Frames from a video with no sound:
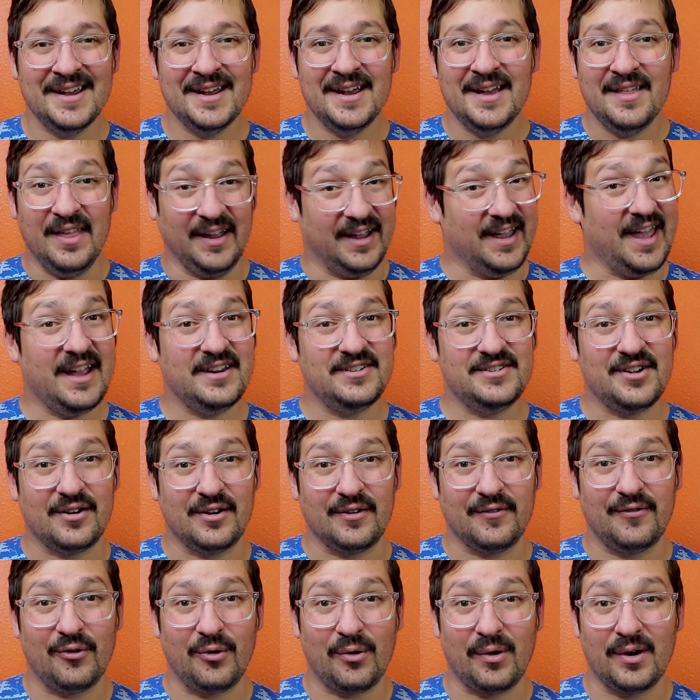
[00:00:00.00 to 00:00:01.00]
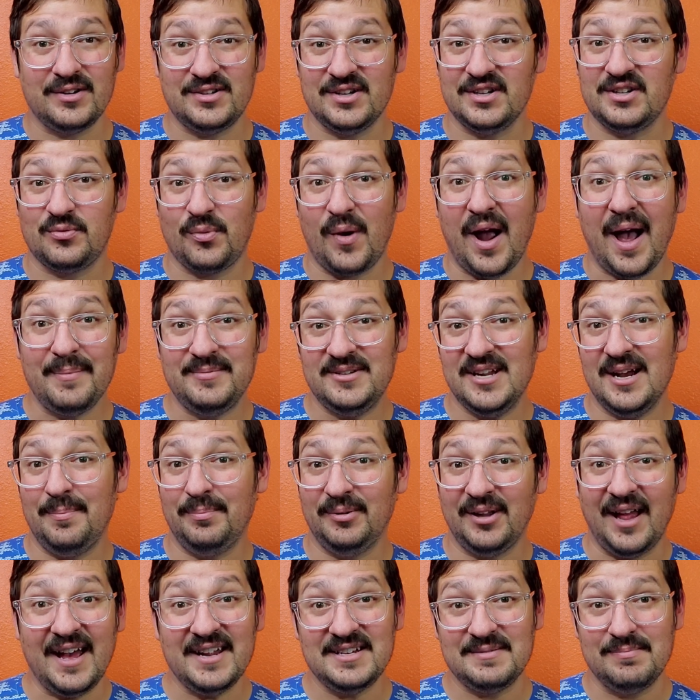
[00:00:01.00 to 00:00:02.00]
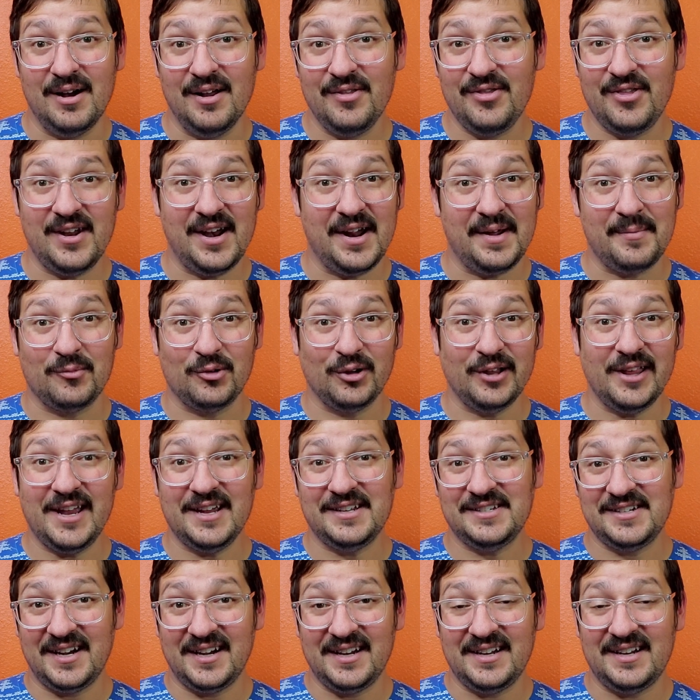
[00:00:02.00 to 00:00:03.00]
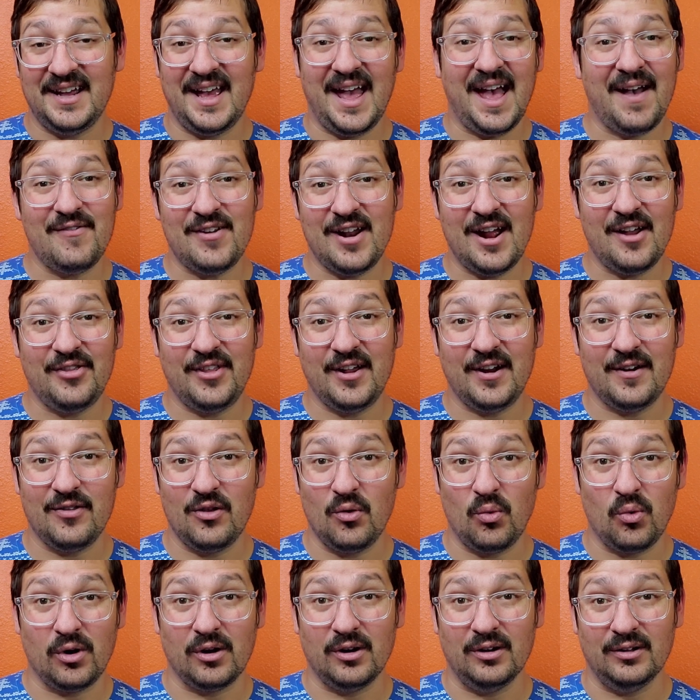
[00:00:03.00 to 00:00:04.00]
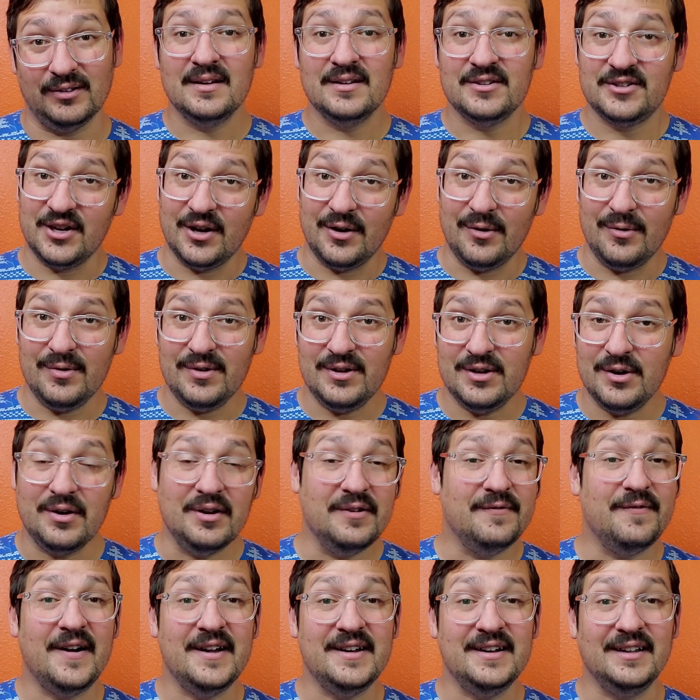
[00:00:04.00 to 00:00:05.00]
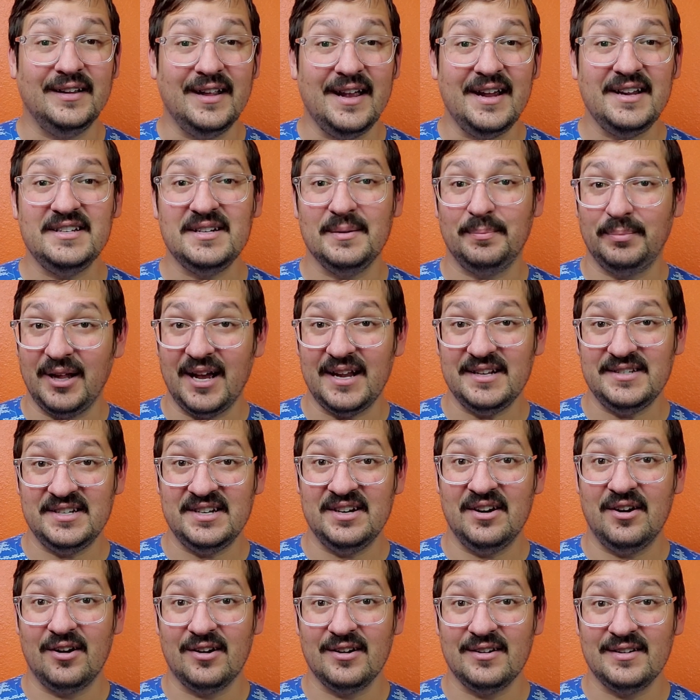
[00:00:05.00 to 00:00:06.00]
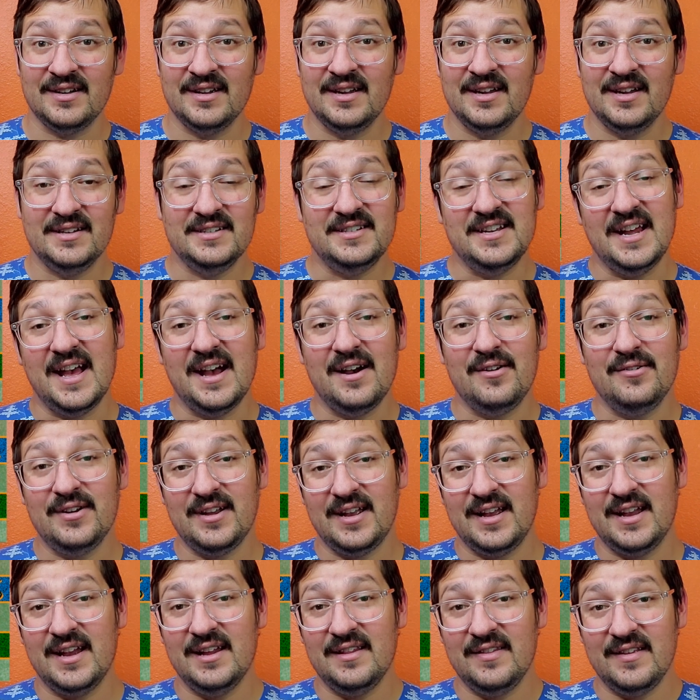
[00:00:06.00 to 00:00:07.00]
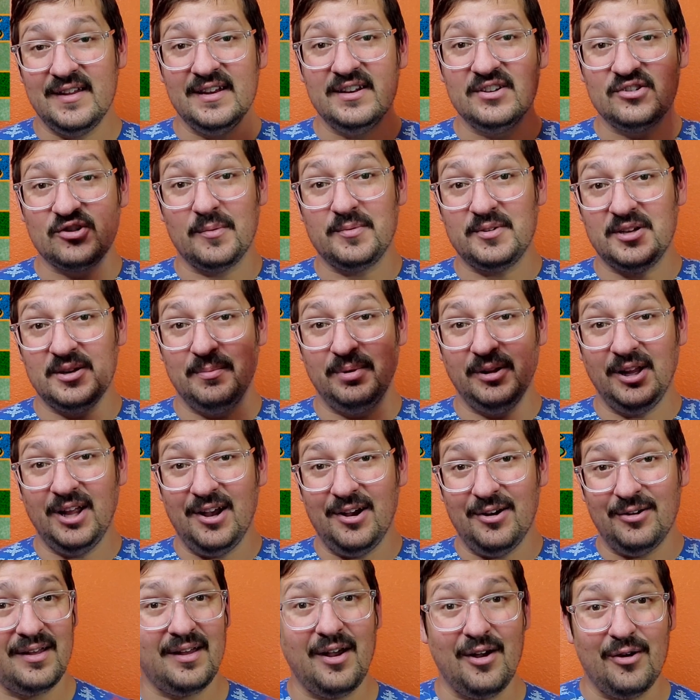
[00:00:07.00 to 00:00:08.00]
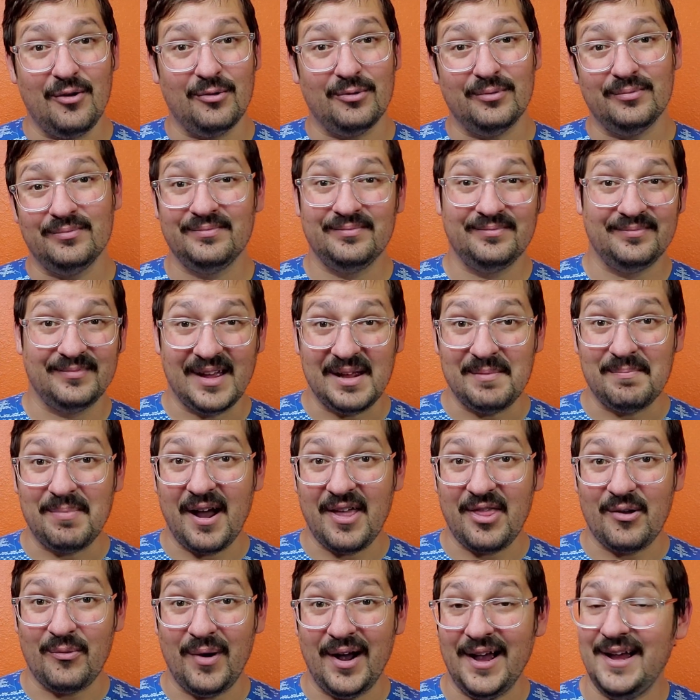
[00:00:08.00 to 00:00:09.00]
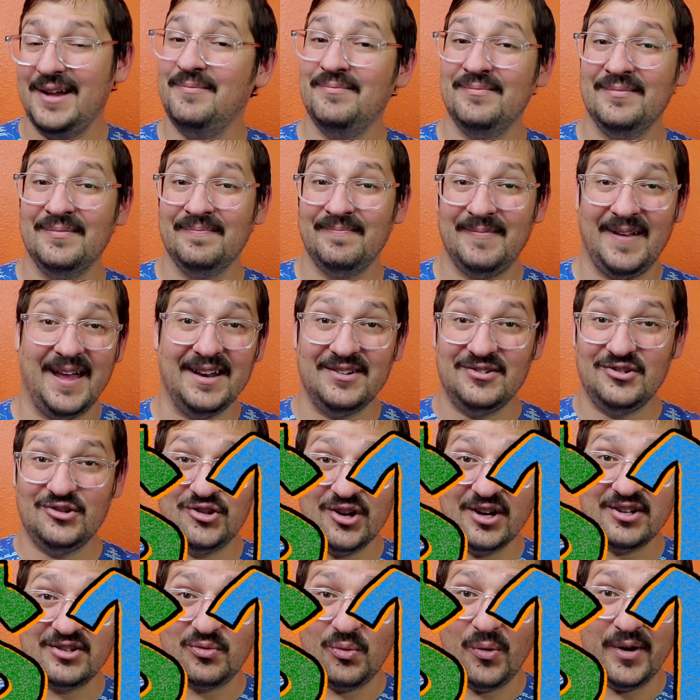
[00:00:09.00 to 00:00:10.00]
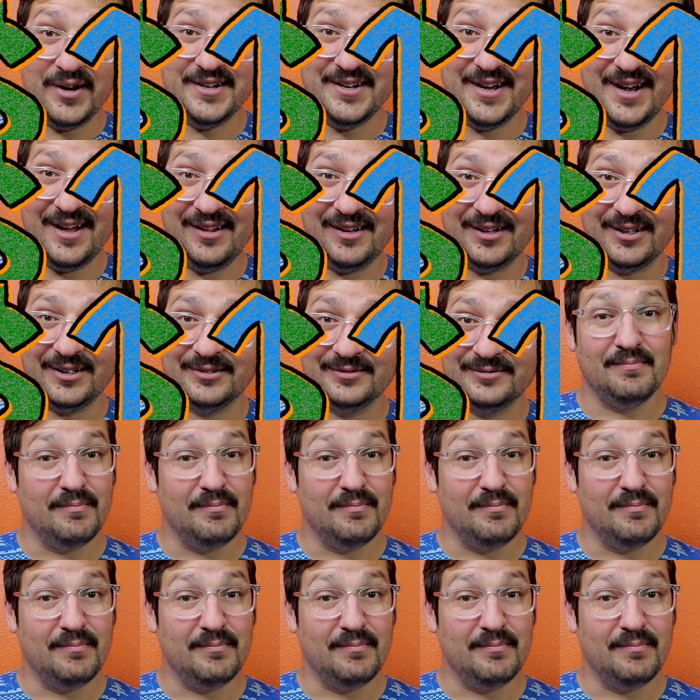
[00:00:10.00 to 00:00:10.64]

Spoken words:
The Kickstarter for it just wrapped up last month, and I'm really excited to have it out there in the world. So, you can find a link to Blades and Heart down in the description below. Oh, and by the way, it's just $1.